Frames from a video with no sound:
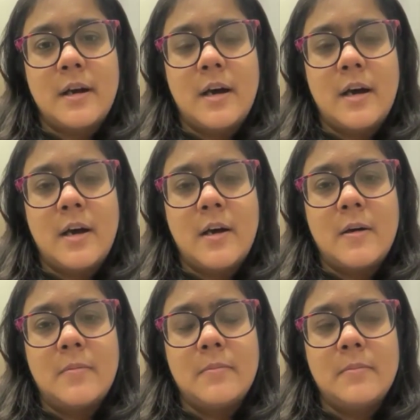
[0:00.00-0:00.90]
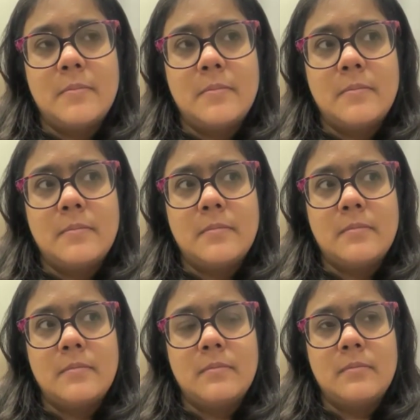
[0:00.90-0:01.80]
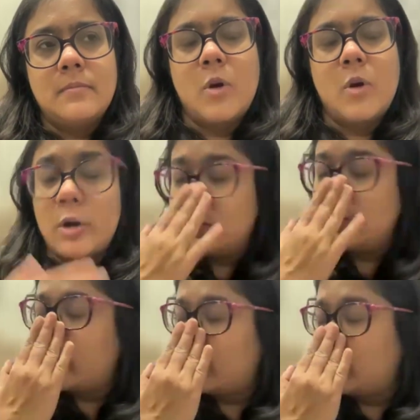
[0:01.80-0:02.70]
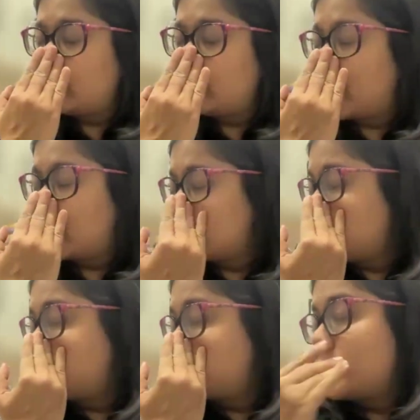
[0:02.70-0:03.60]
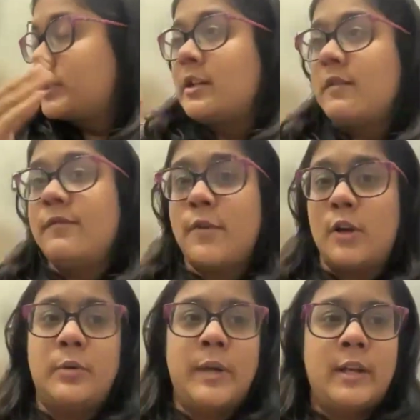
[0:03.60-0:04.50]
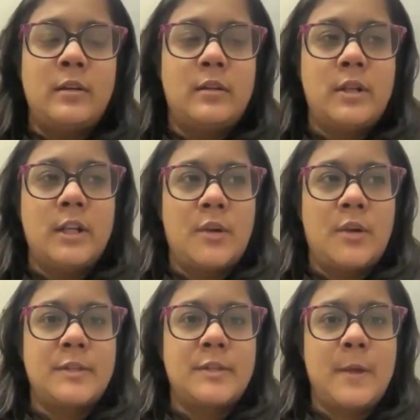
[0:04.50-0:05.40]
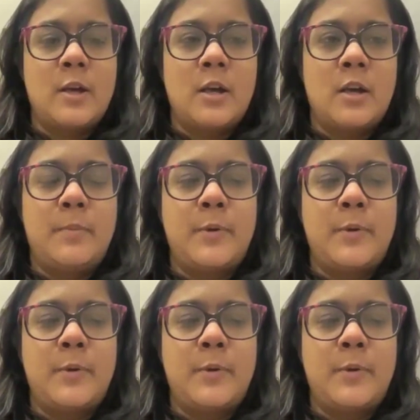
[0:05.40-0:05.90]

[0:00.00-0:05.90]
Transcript: um, on like you know asian contributors are there following the CHAOSS uh,